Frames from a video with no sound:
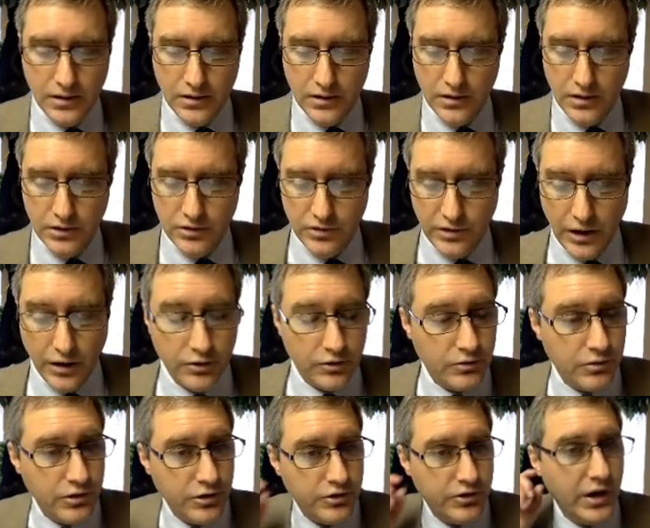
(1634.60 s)
It sounds
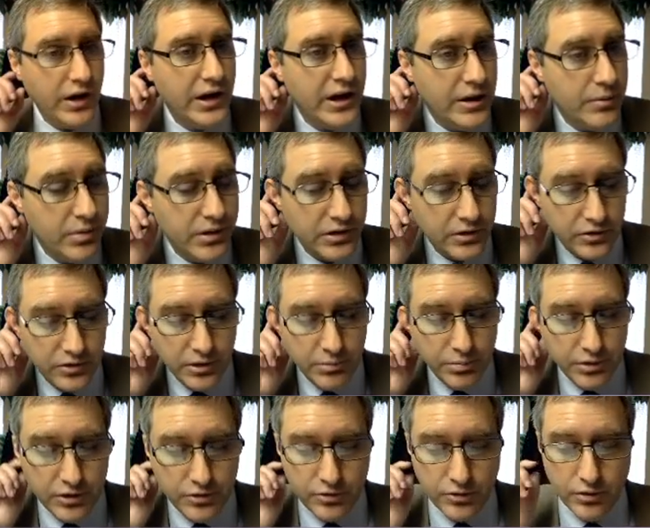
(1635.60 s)
cliche, but it's
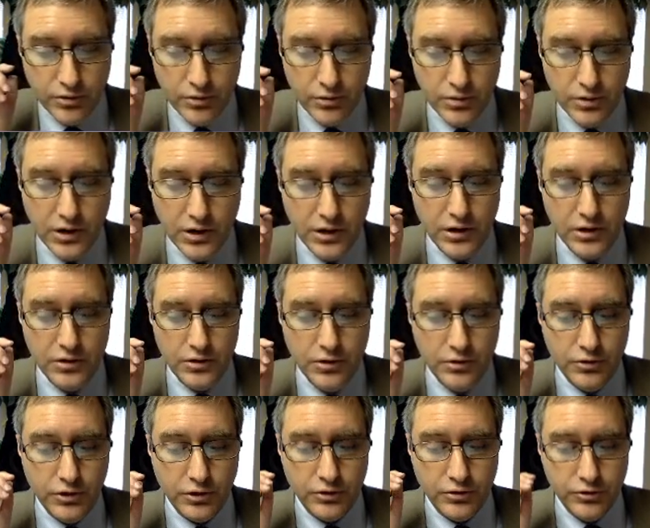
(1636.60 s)
simply true. You
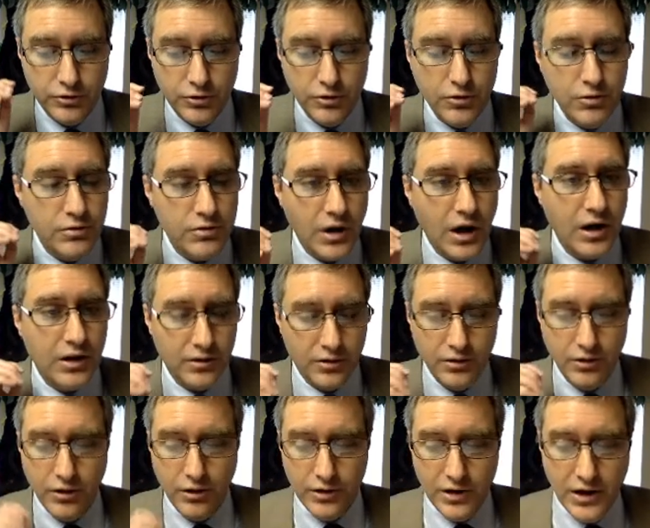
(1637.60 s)
just do not
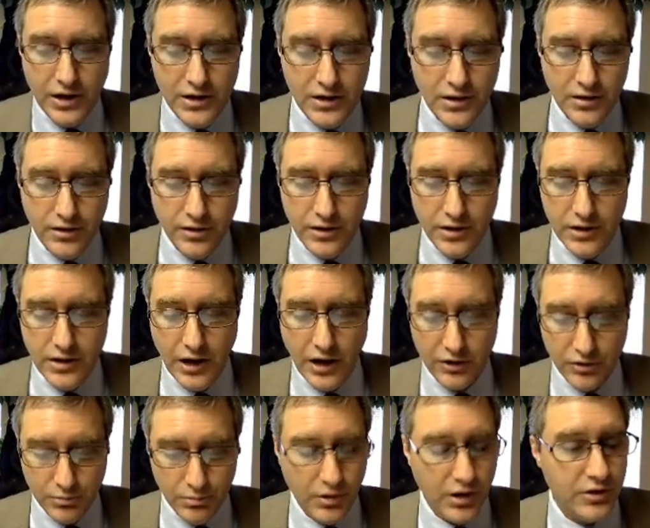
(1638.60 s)
learn anything
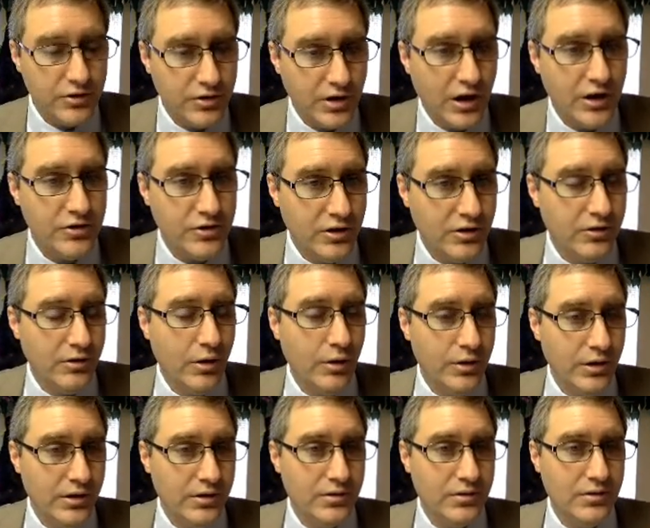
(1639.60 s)
as much as you learn
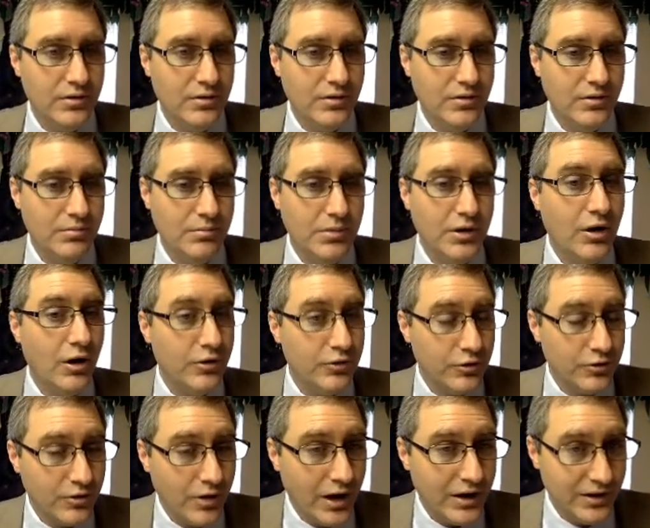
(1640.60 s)
it because you're
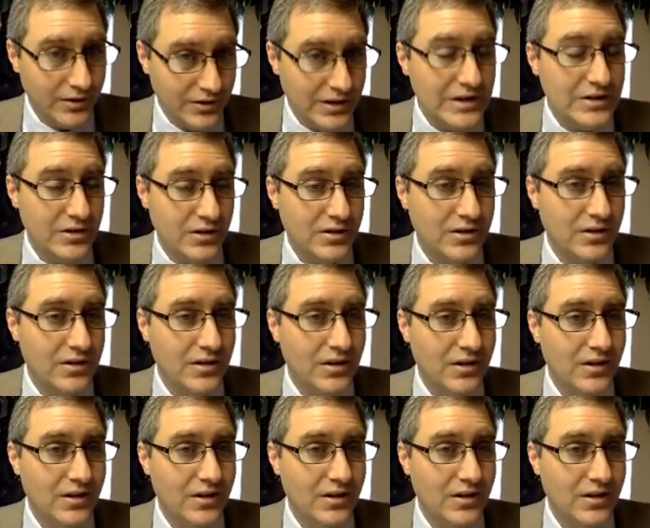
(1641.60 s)
trying to teach it.